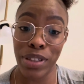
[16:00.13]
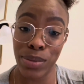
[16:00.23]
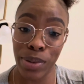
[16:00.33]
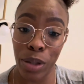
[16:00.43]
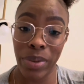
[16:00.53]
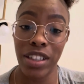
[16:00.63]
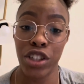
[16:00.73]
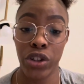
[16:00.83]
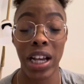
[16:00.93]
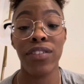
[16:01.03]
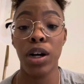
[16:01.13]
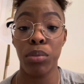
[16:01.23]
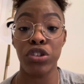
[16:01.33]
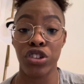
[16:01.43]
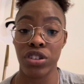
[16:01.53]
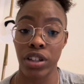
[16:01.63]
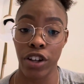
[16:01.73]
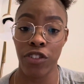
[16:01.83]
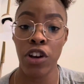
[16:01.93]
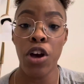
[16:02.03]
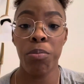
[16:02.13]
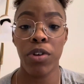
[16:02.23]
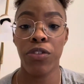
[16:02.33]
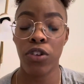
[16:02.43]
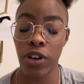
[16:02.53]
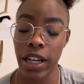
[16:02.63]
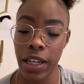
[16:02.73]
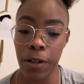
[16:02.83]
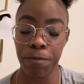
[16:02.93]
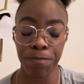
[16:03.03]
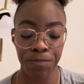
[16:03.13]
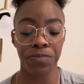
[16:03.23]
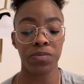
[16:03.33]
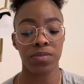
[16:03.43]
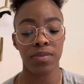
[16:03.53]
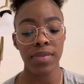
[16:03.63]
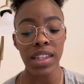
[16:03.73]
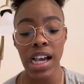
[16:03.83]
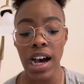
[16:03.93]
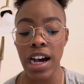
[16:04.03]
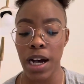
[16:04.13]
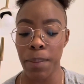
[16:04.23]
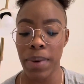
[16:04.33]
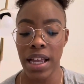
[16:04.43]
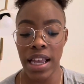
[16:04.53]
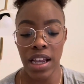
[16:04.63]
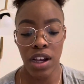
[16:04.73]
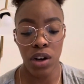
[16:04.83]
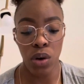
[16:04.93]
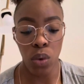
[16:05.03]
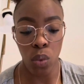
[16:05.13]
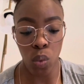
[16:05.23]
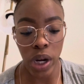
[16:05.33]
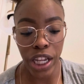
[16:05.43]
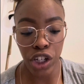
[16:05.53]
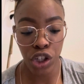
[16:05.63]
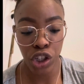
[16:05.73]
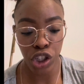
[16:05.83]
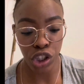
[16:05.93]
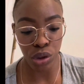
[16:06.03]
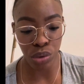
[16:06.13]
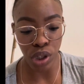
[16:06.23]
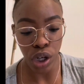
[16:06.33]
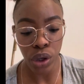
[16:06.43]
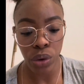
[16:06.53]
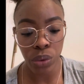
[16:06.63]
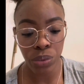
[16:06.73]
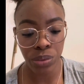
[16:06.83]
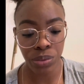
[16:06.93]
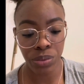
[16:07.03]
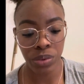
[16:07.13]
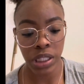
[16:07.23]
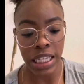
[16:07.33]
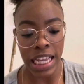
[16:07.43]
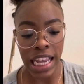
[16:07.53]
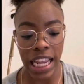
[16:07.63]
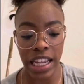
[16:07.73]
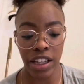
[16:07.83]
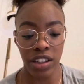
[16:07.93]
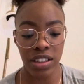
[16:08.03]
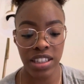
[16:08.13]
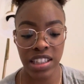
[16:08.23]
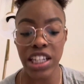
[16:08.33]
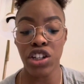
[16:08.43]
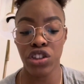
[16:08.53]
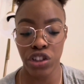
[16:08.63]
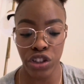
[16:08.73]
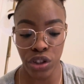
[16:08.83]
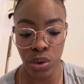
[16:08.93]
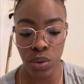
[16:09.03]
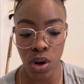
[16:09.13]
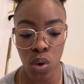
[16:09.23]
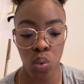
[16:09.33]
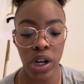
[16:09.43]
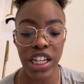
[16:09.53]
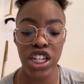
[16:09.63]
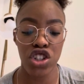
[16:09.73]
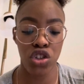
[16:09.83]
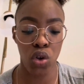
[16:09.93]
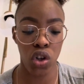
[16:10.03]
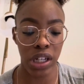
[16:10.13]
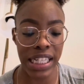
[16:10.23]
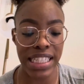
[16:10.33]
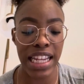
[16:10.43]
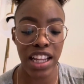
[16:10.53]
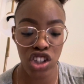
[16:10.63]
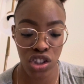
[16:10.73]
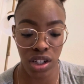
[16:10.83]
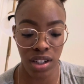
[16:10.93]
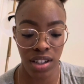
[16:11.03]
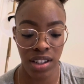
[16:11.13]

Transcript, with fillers: as well because you have humbled yourself before him. Um, when you go and seek to do, what is your intention